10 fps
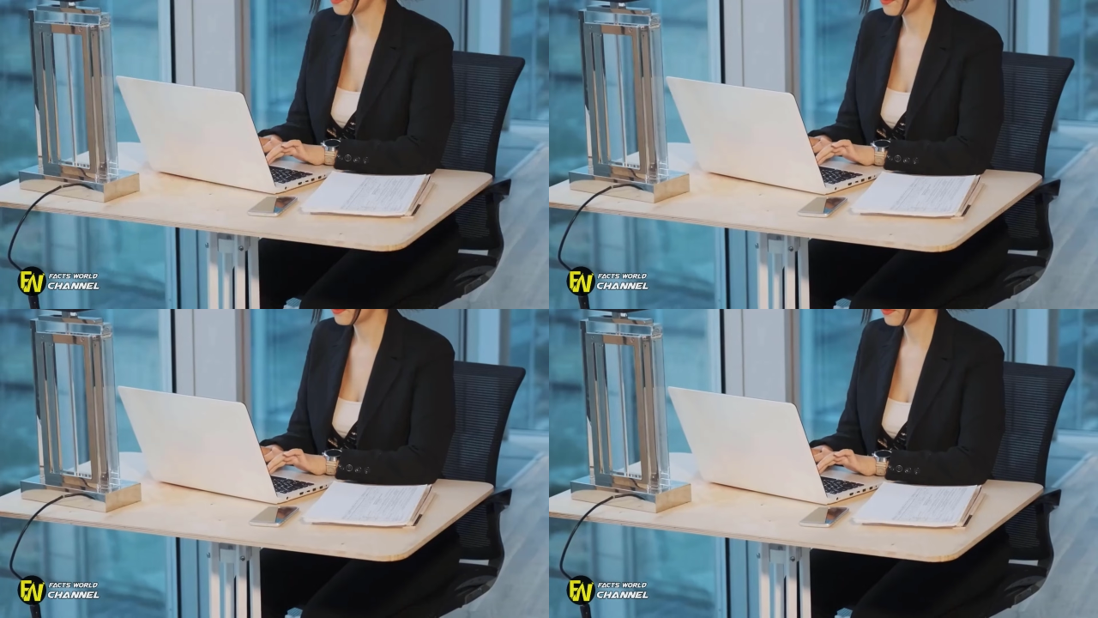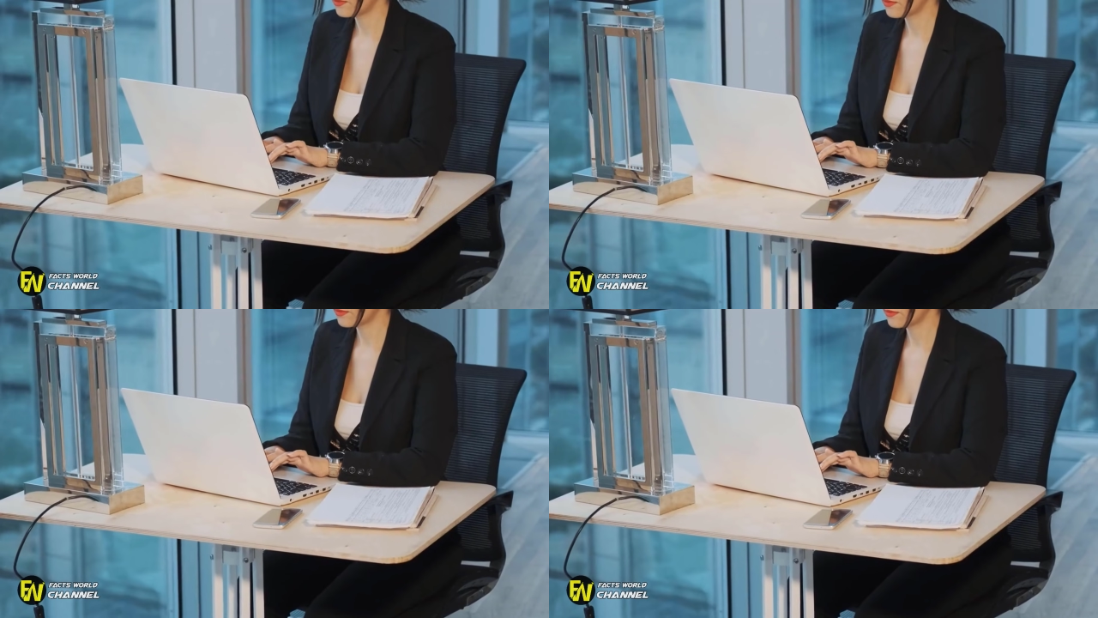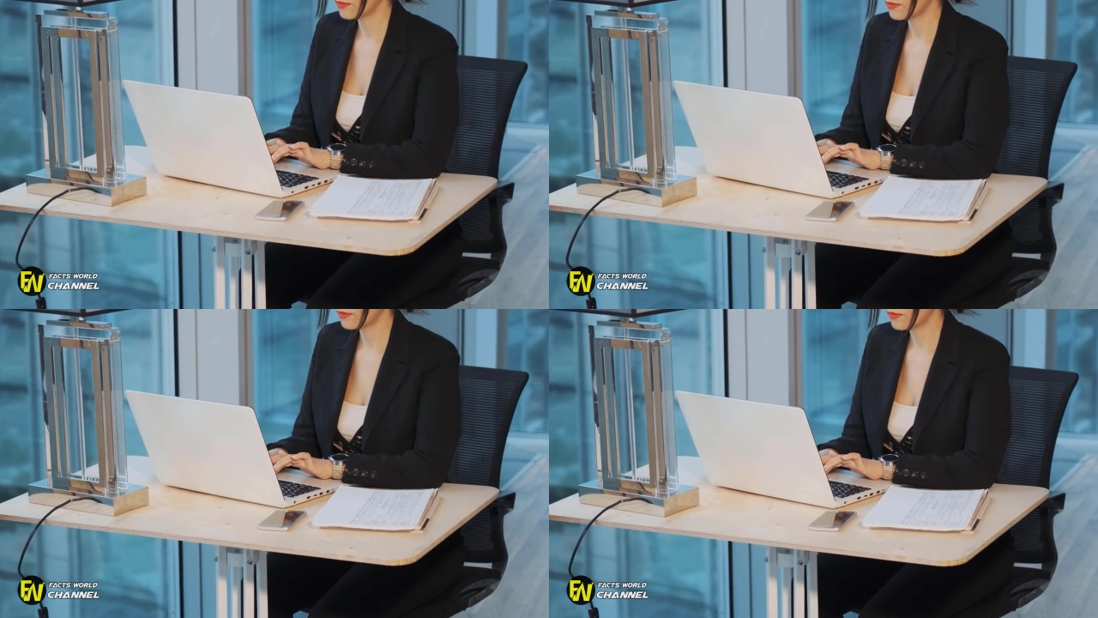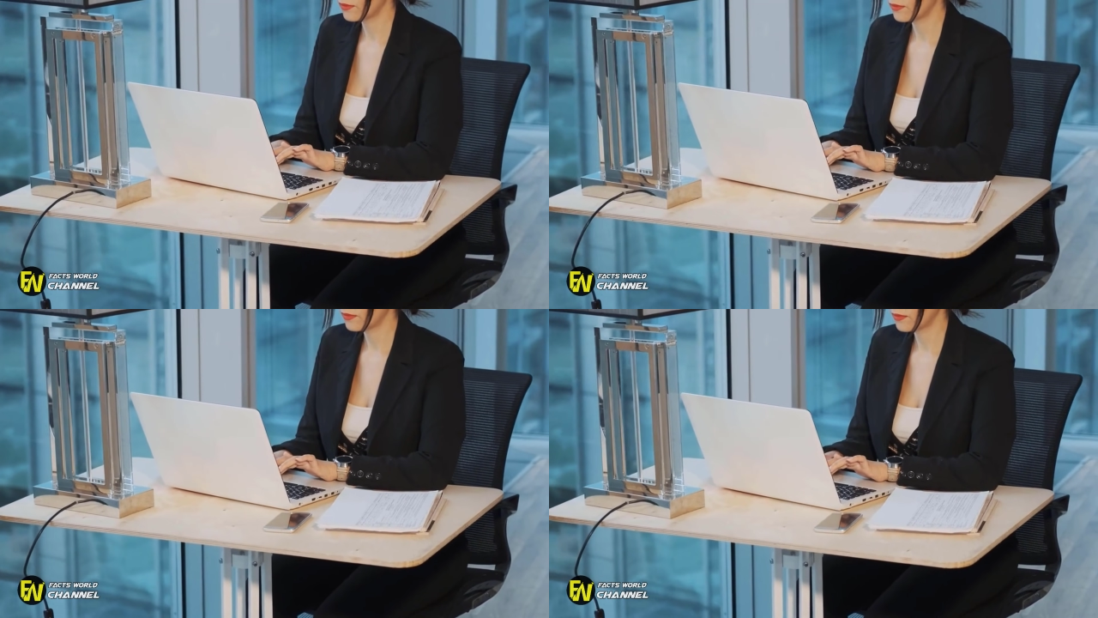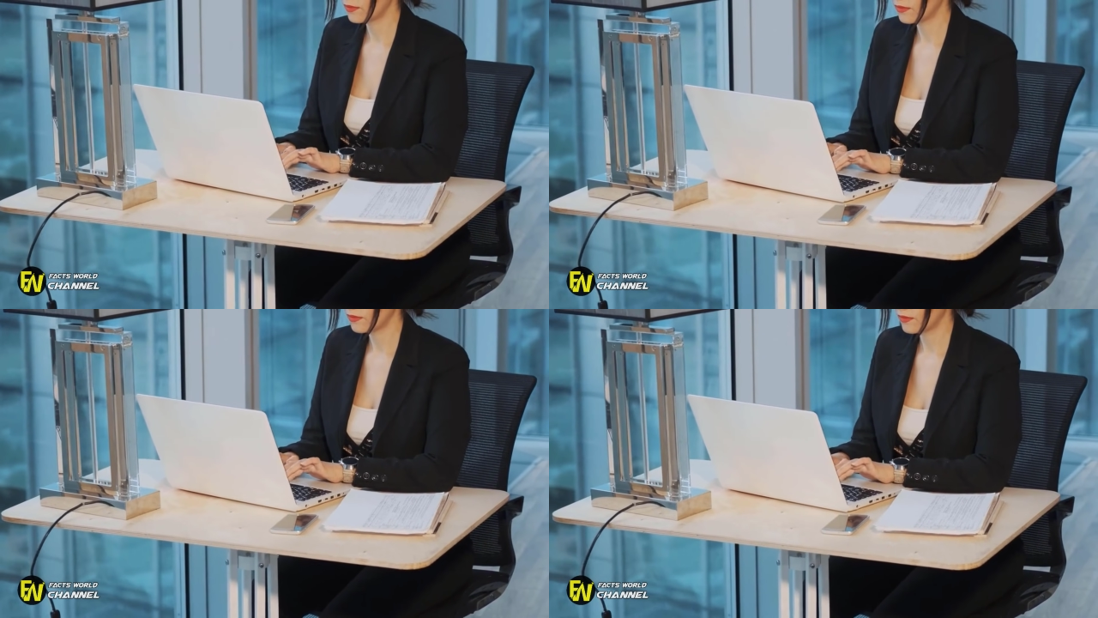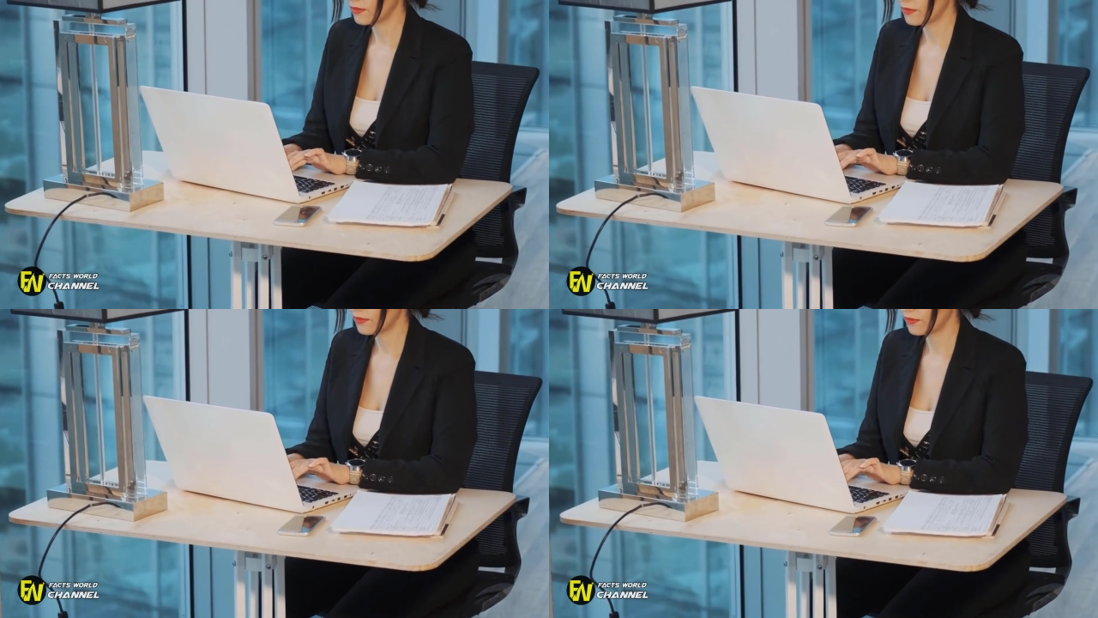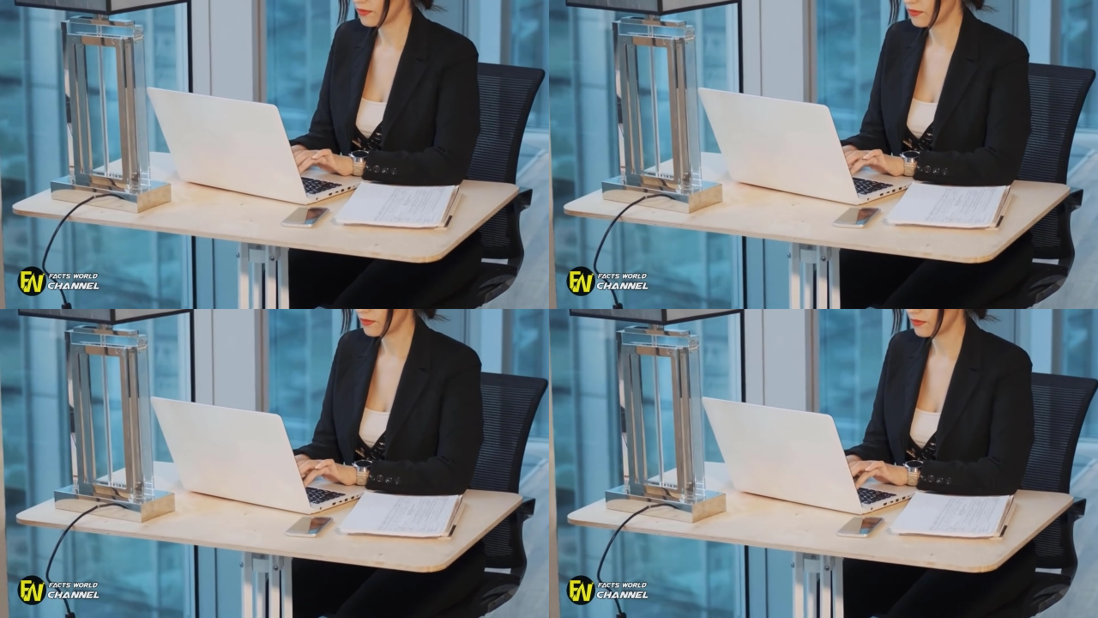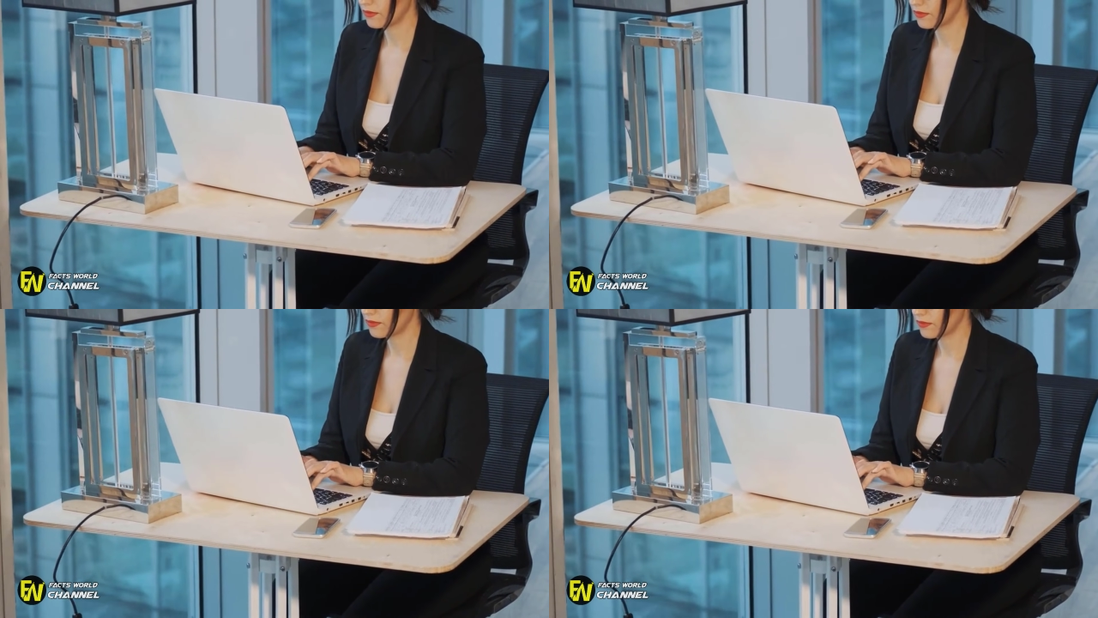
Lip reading: Nobody's mouth can be seen.